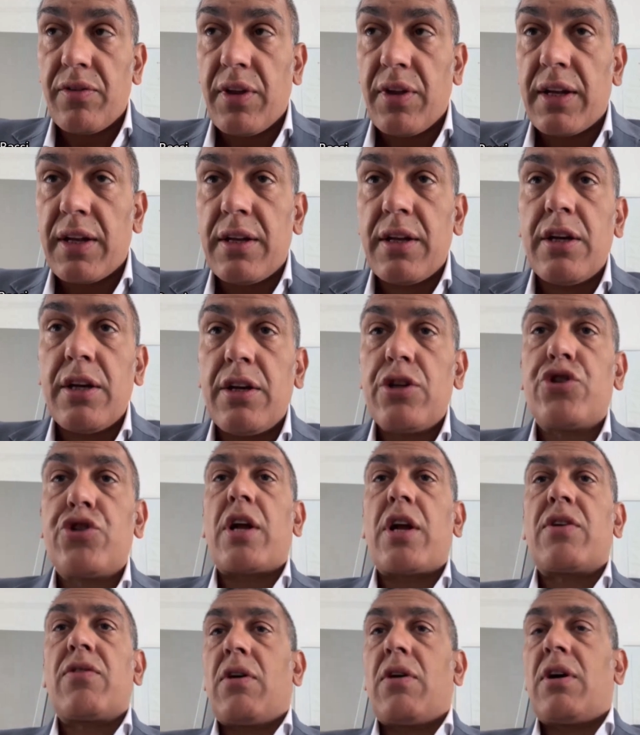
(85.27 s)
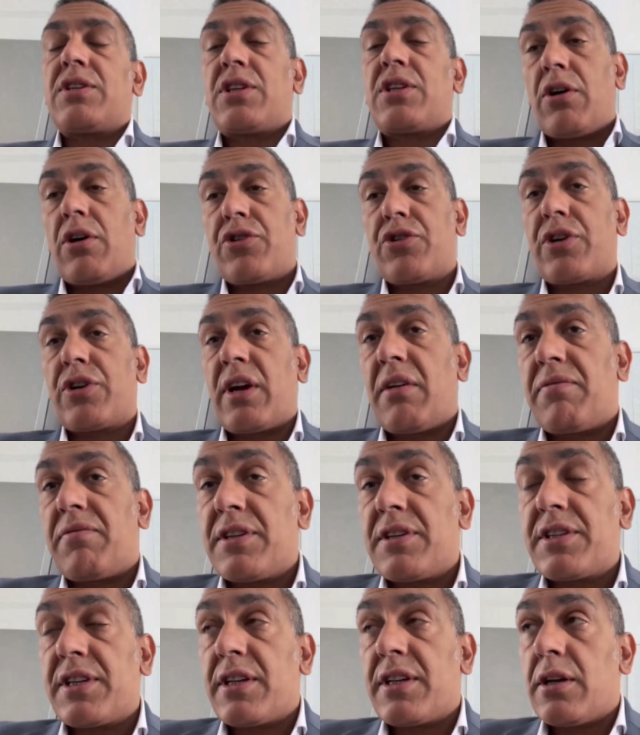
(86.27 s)
then generalised
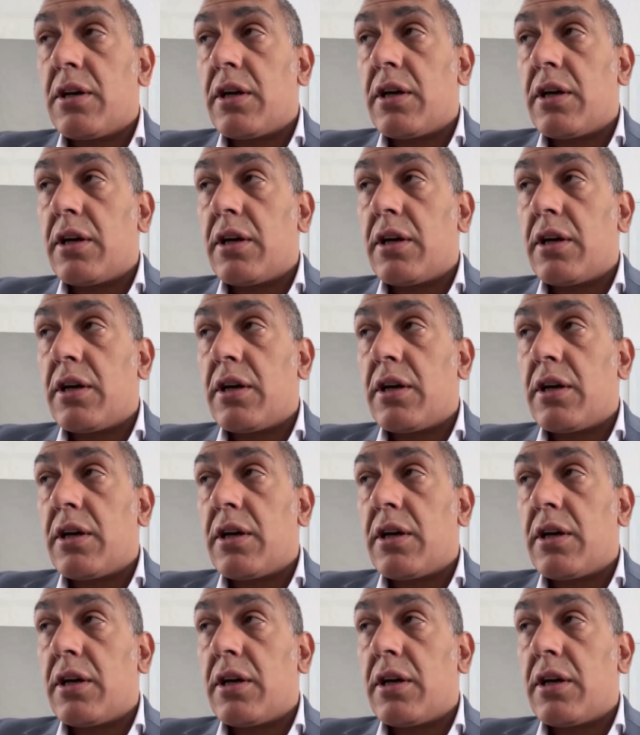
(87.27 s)
hydrocephalus in